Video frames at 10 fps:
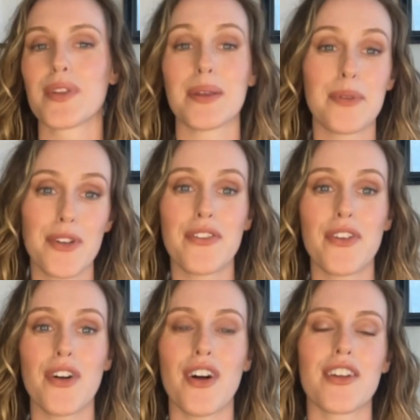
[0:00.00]
really
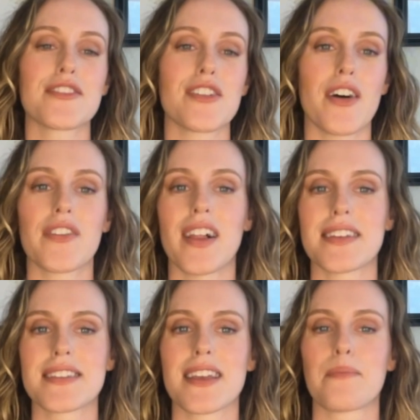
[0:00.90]
beautiful on a soft
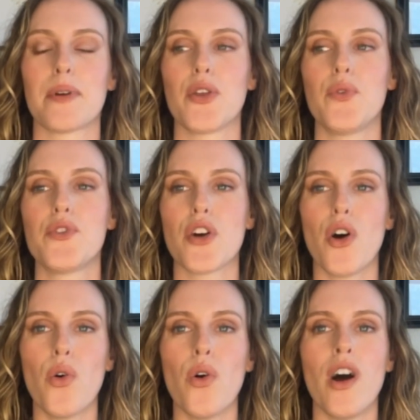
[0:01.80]
classic, but you
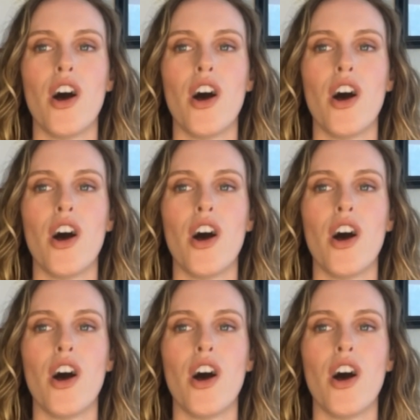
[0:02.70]
don't